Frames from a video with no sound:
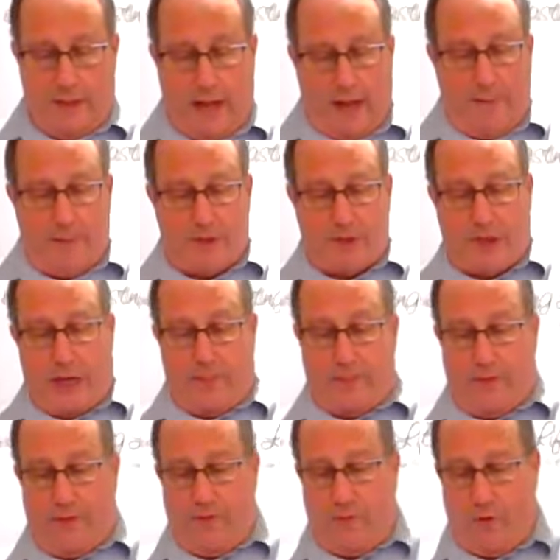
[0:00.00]
Amos
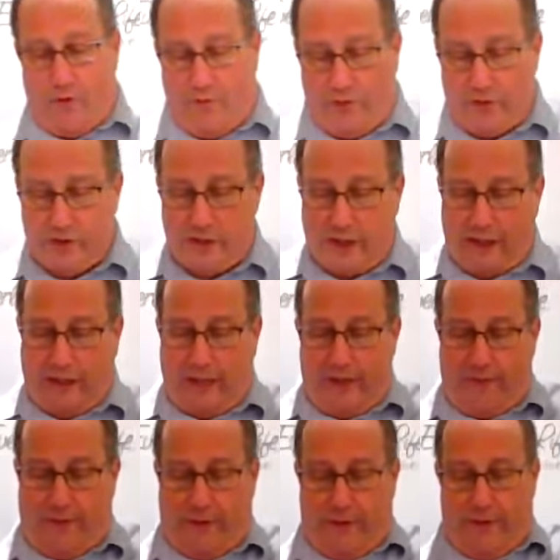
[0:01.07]
chapter 4, verse
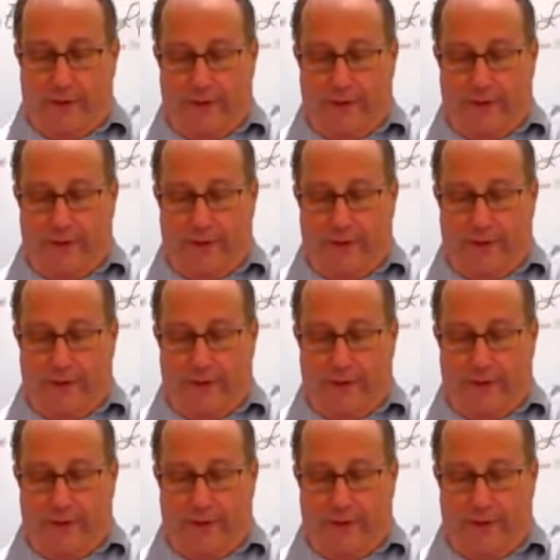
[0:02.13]
11.